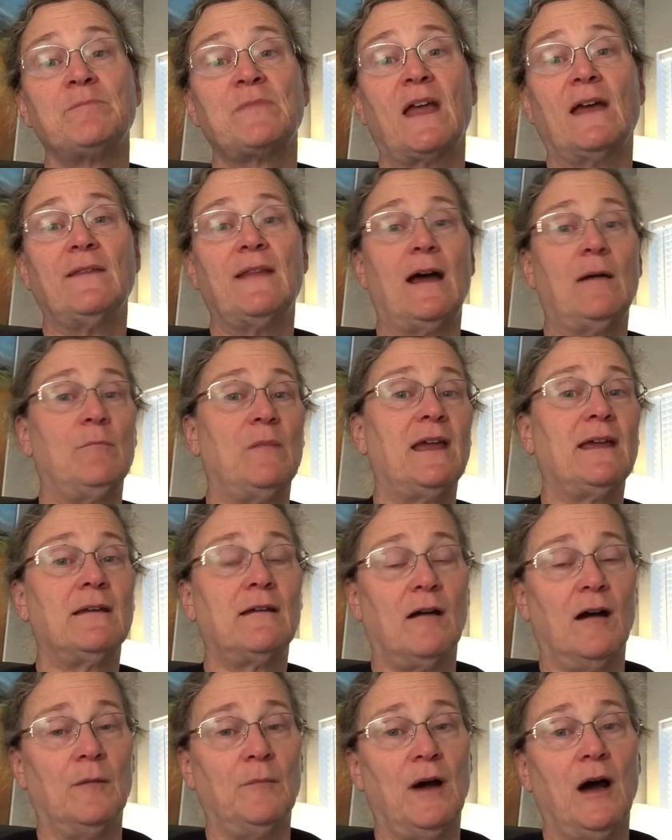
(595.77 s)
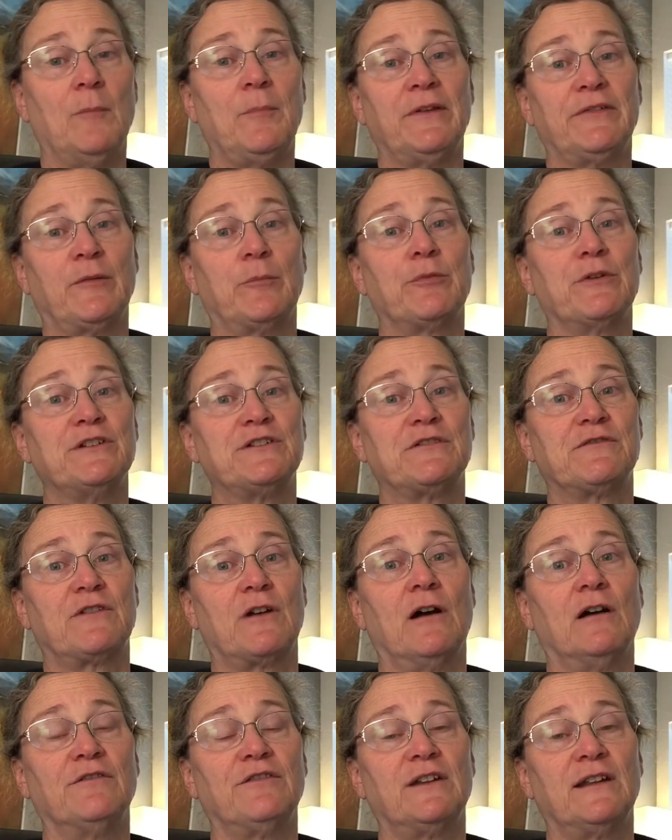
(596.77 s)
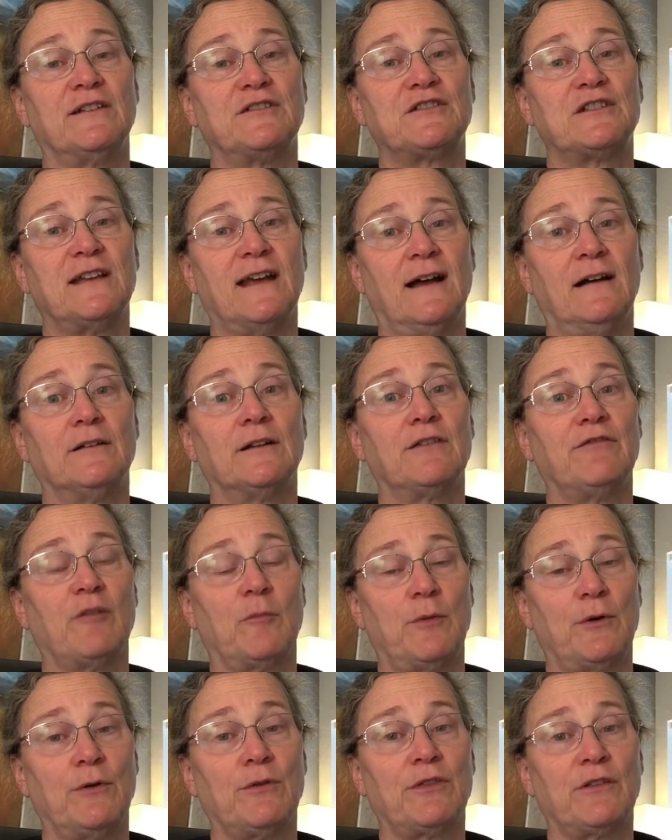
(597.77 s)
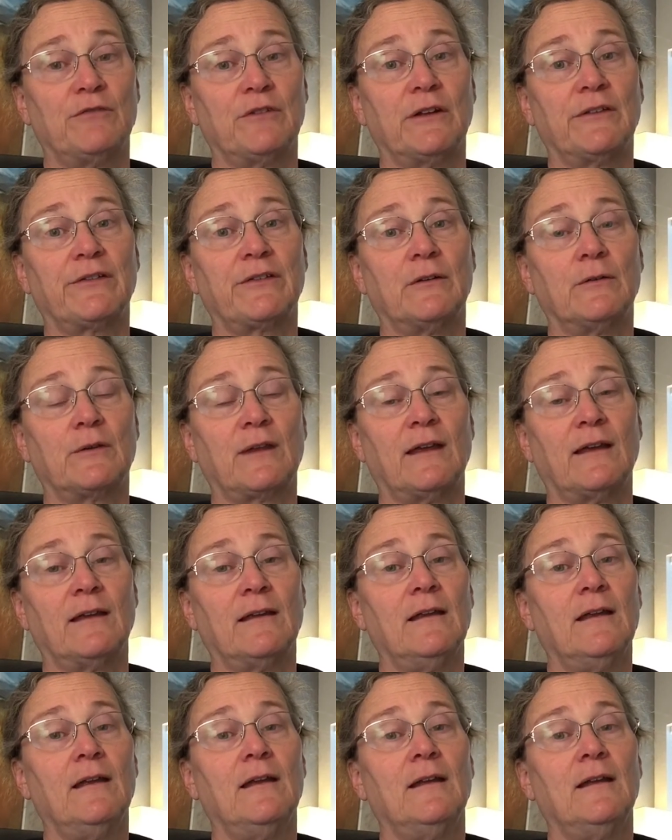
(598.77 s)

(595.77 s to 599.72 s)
and that may come up as a breach of confidentiality for both of us, okay?